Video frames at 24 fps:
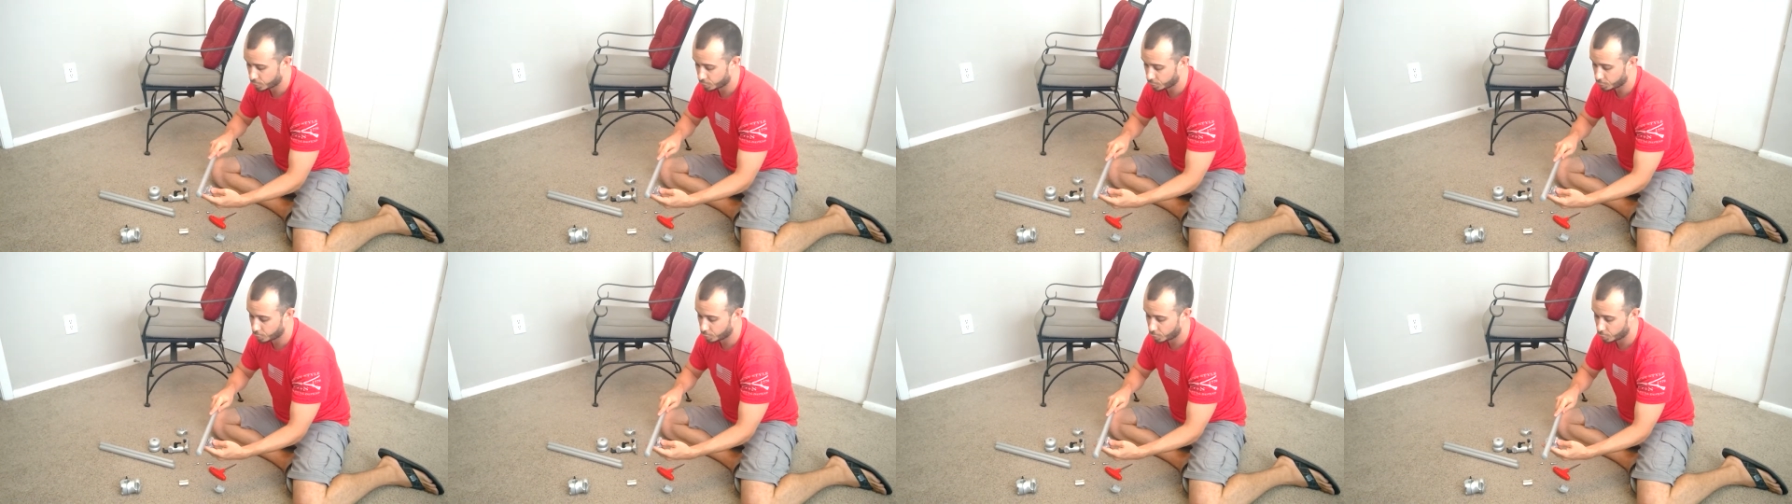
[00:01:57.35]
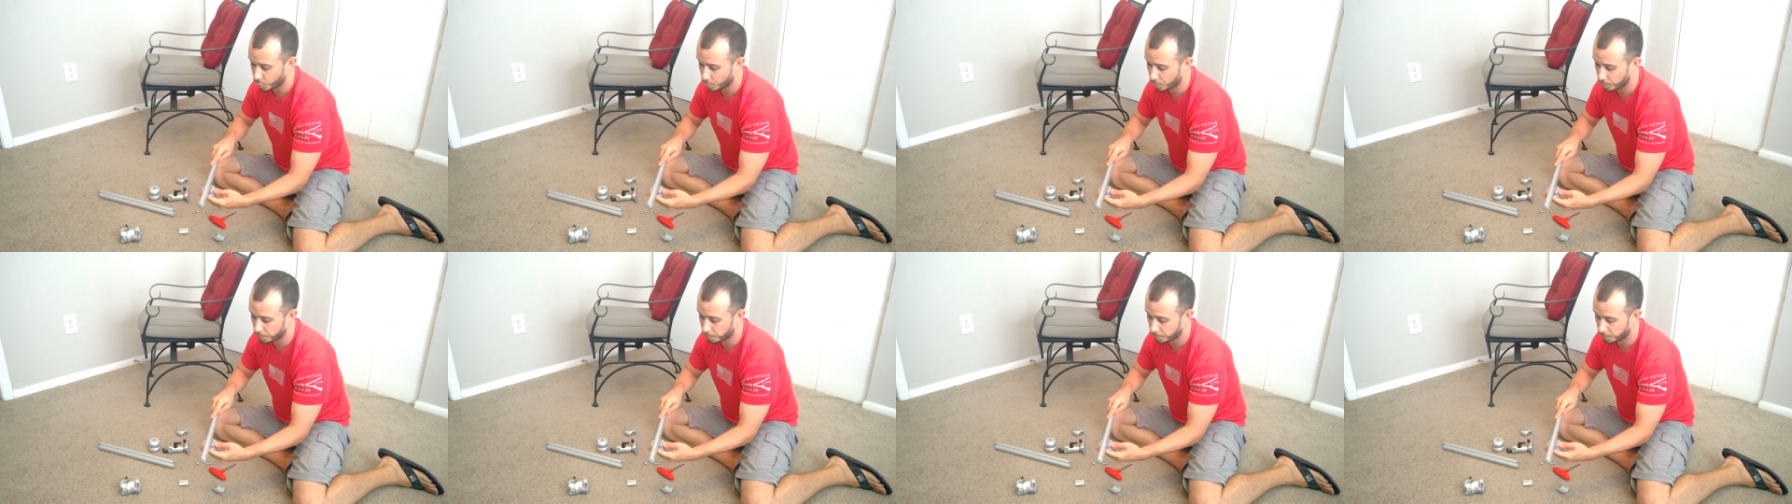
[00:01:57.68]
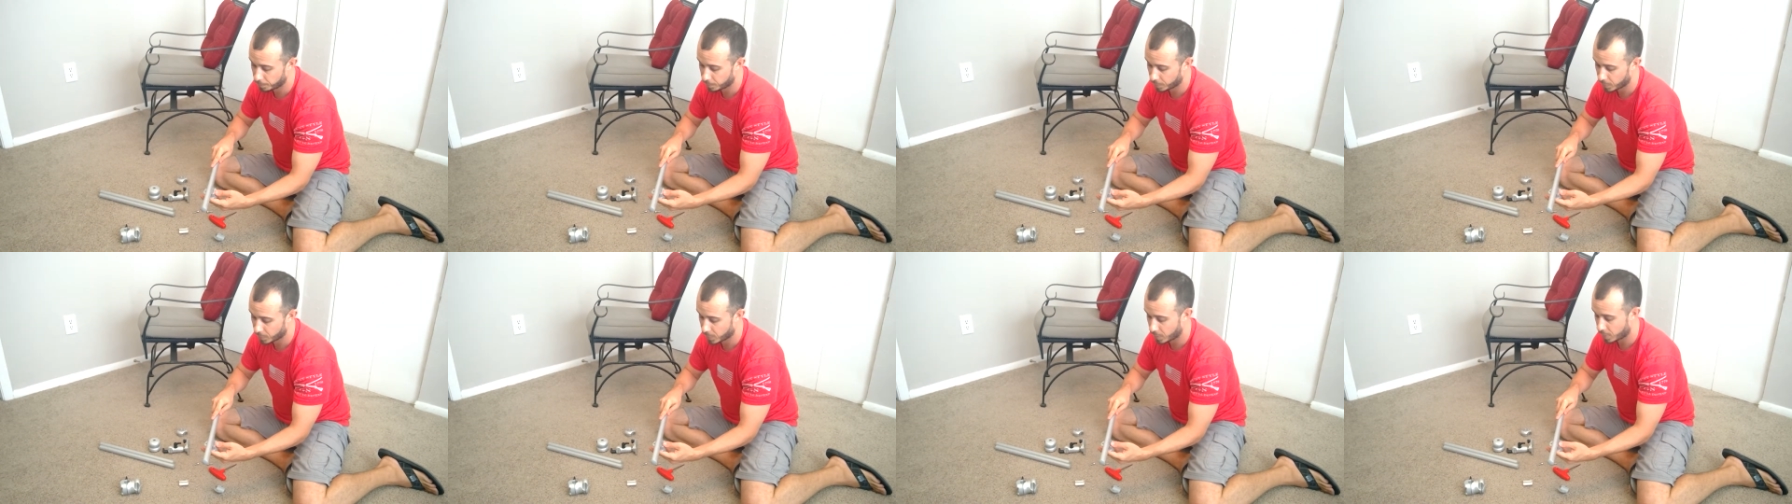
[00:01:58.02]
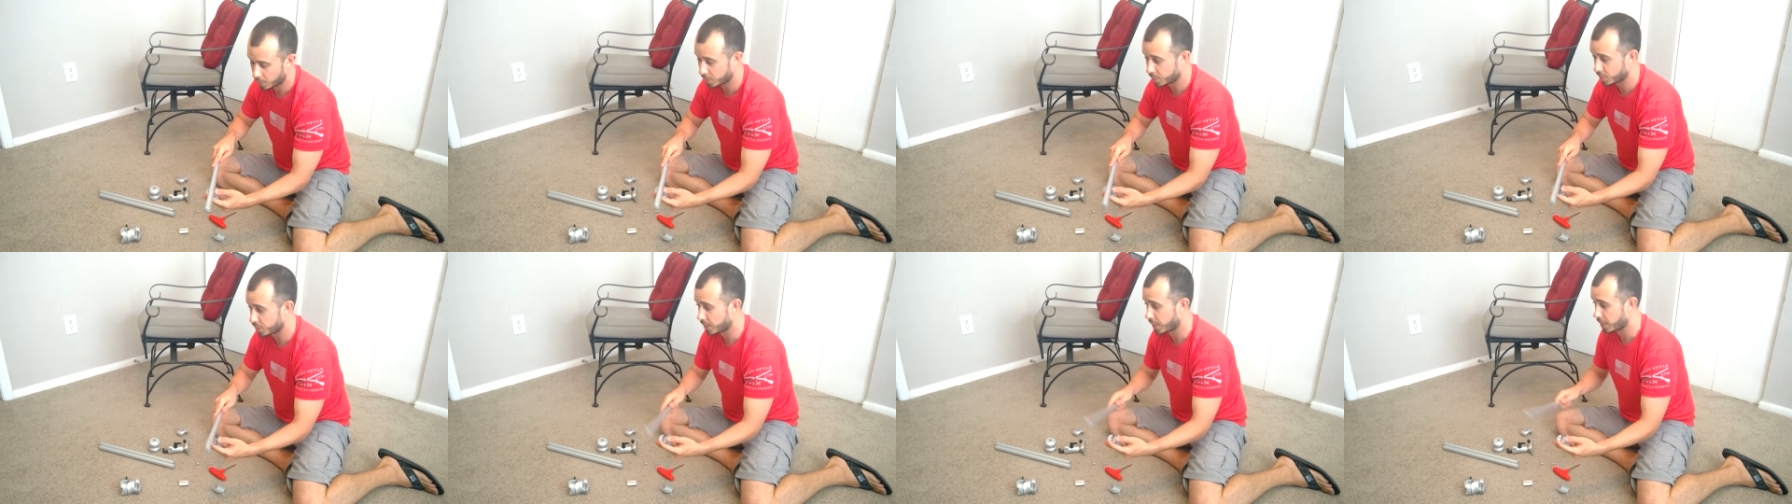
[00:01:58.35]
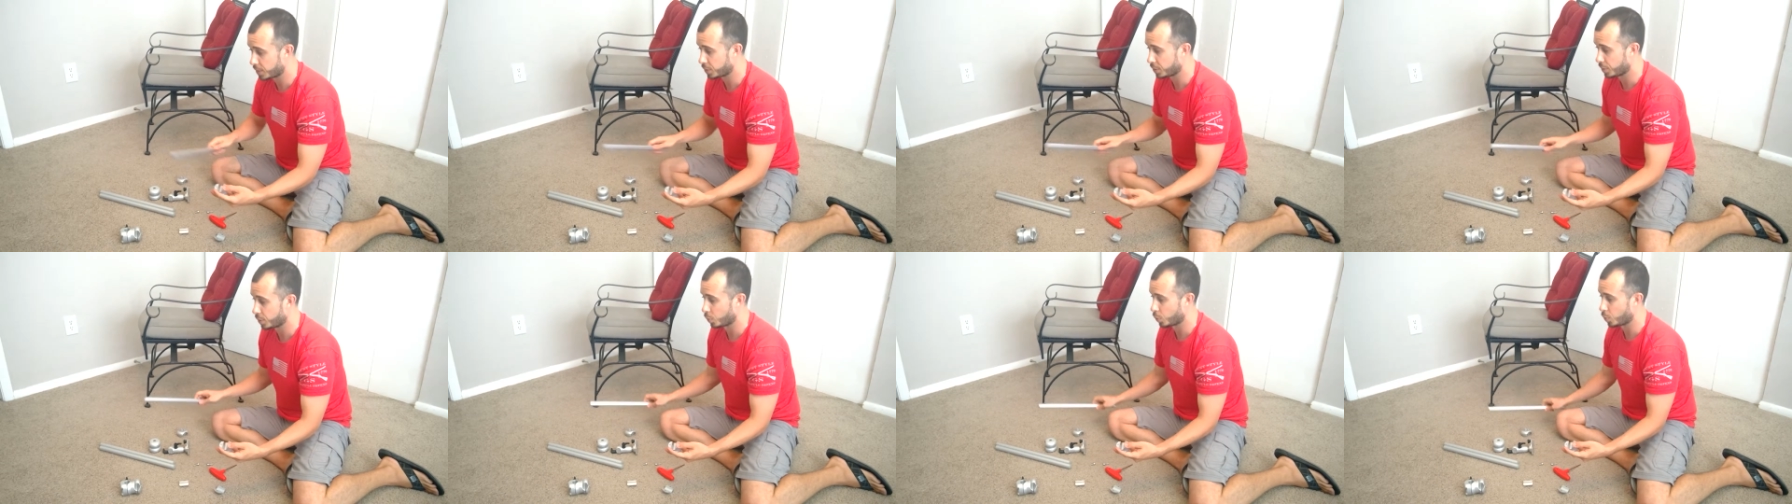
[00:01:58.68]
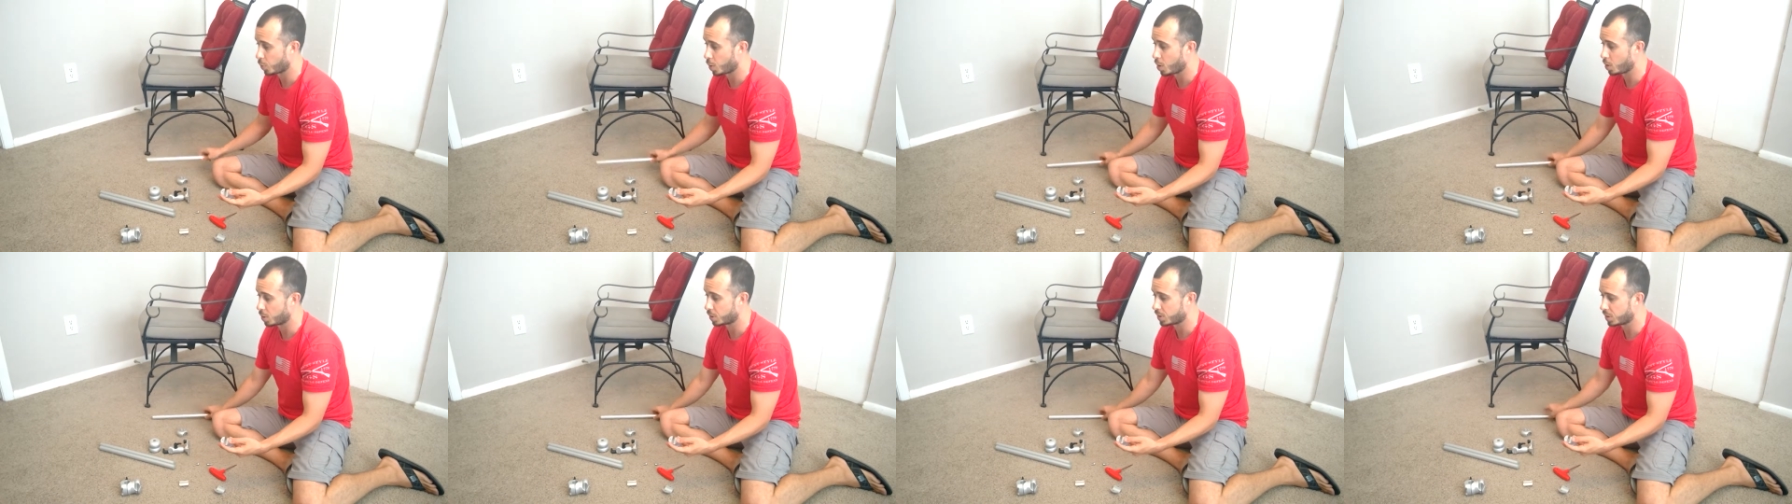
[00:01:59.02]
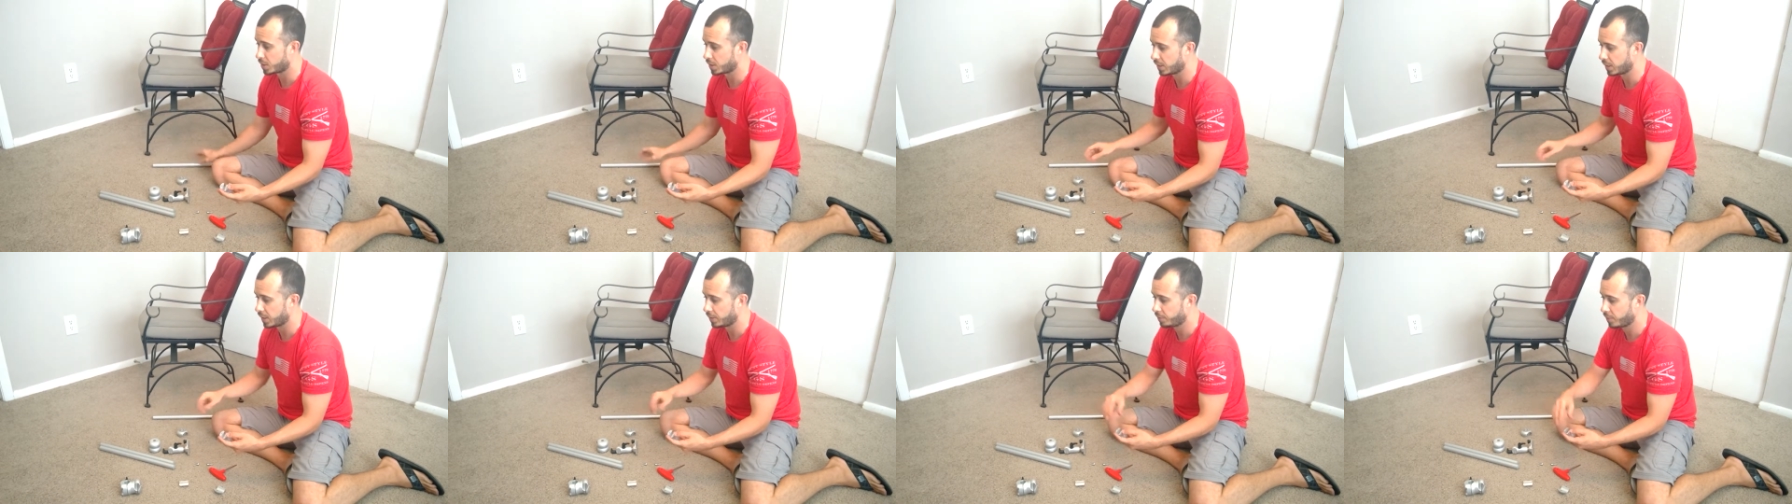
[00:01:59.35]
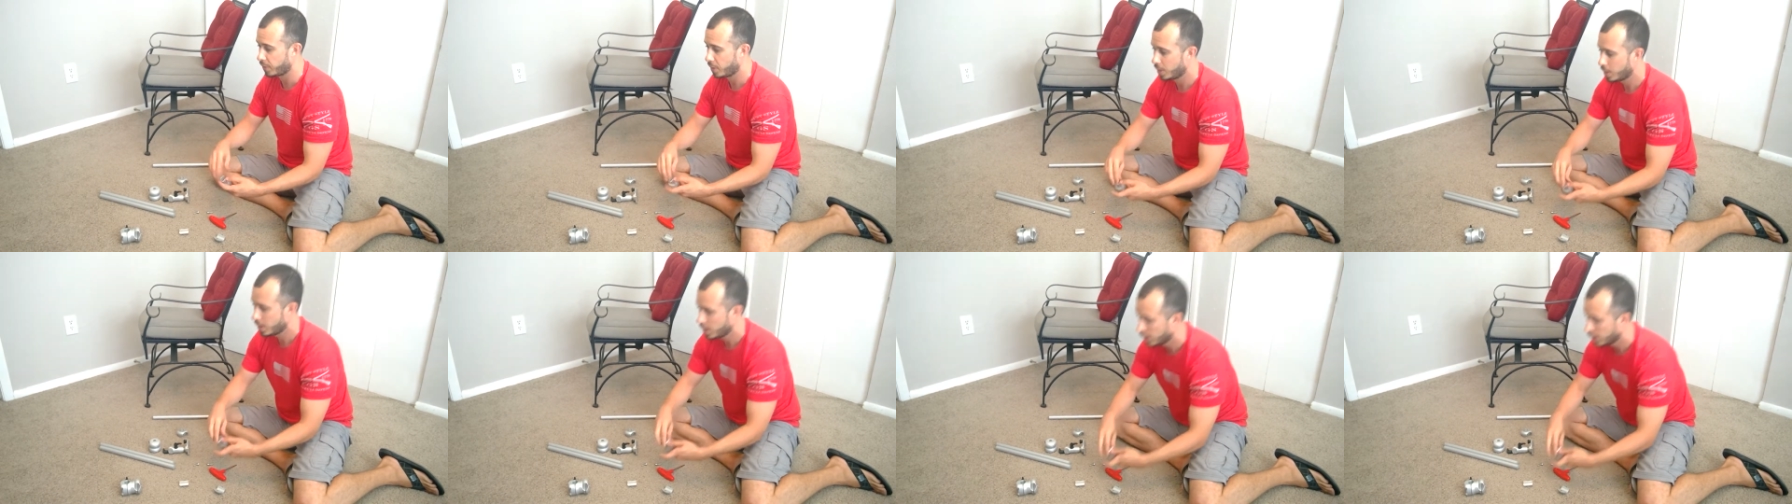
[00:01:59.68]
your tube, and this is actually the wrong sleeve.